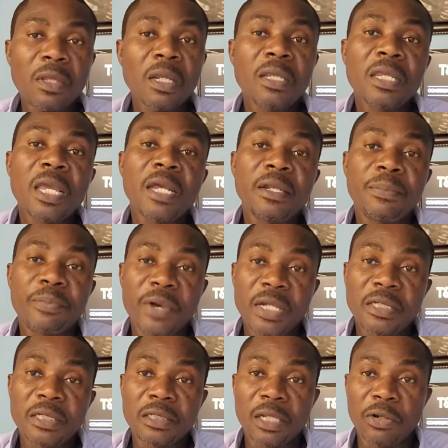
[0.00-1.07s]
yeah, the
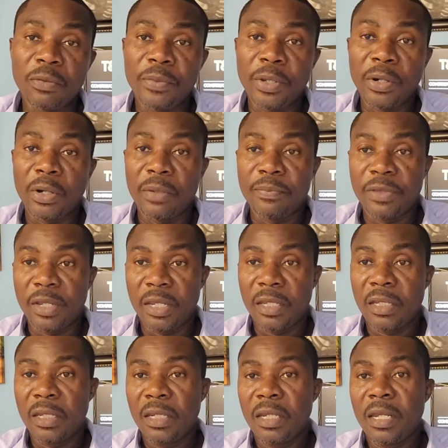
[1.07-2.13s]
price is a little bit up there.
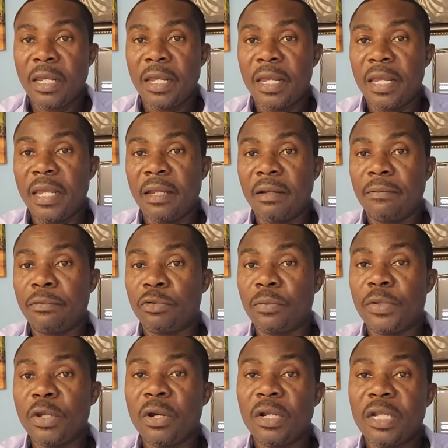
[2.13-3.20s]
And to
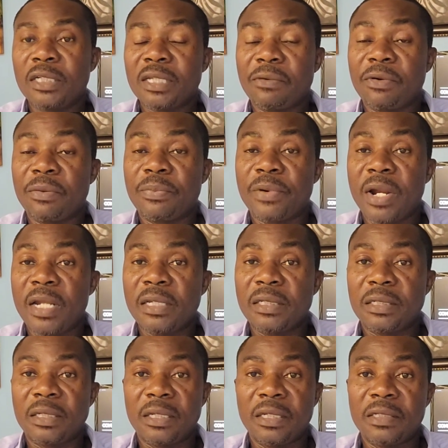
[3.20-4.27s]
be honest, our
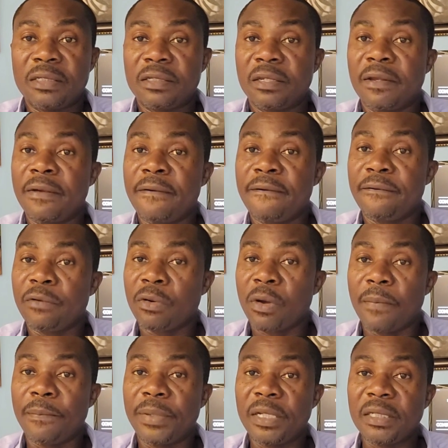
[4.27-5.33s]
price is
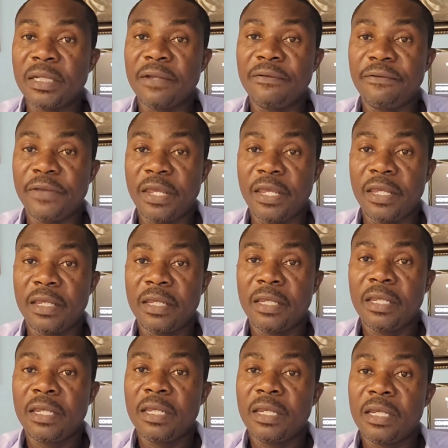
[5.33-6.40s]
completely fair.
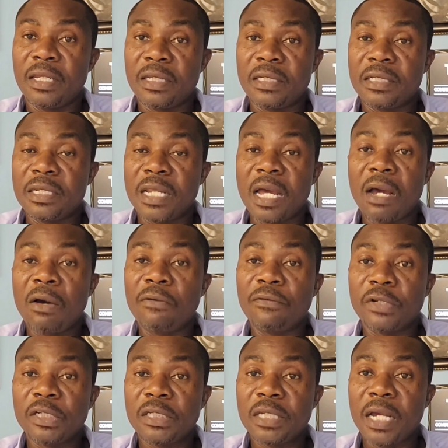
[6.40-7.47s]
It's not over
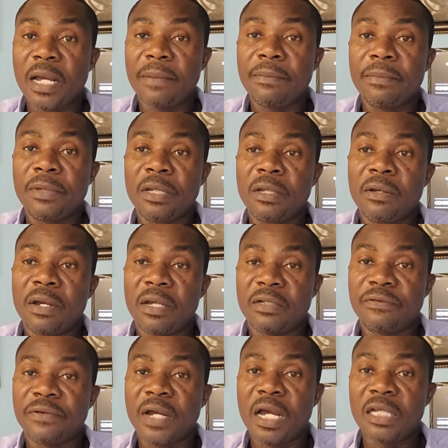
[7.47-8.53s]
the top as
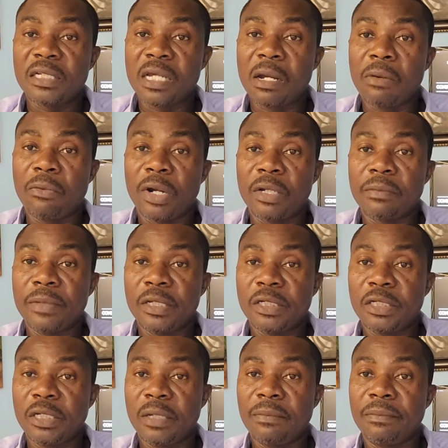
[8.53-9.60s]
far as our
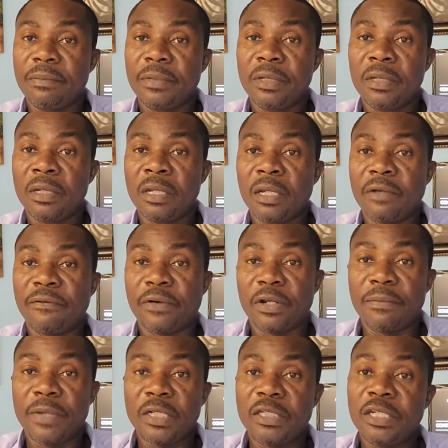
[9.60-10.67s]
workmanship. For the
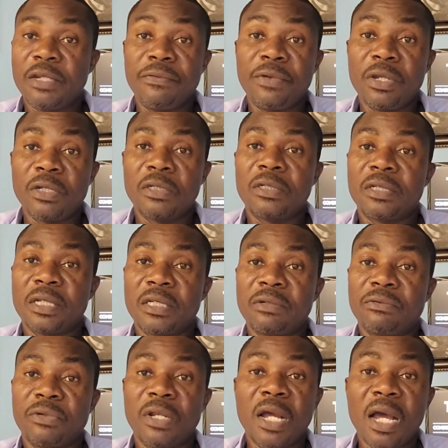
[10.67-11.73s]
materials,
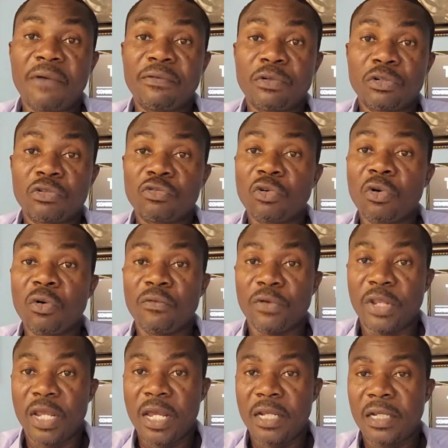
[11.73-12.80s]
we don't have control over
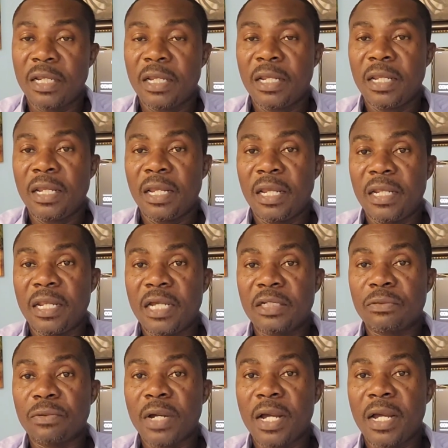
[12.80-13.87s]
that. And
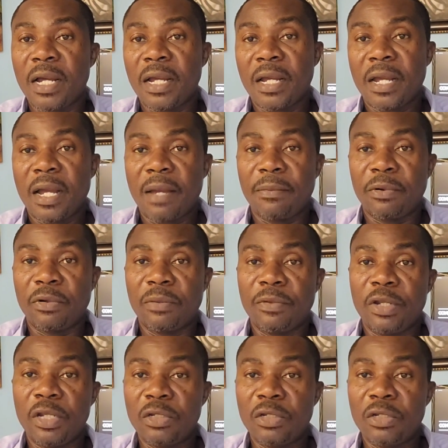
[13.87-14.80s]
that's why I'm going to be